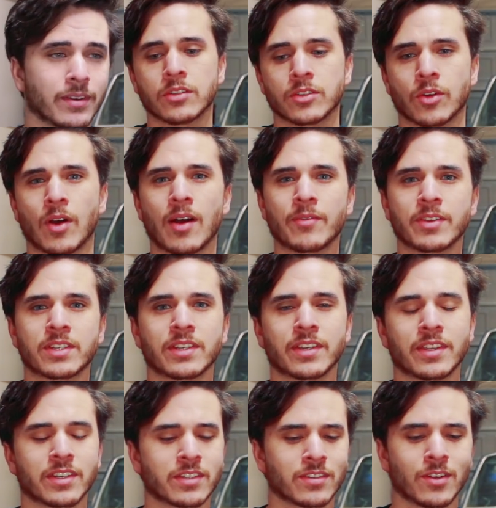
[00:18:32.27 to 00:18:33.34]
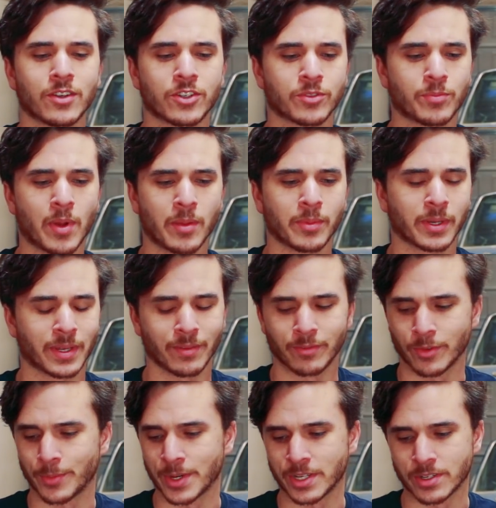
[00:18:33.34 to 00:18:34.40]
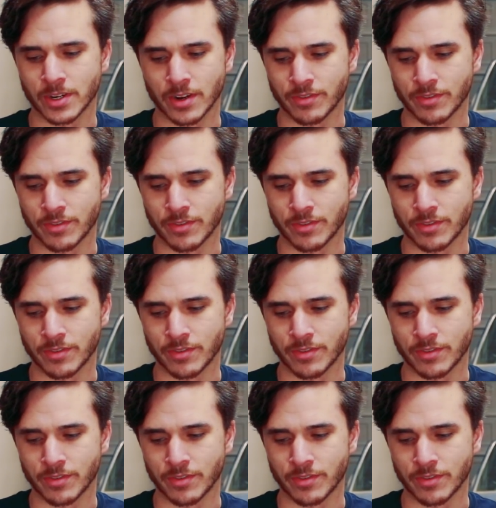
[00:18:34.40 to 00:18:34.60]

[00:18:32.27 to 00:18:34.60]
So obviously this is all just public information.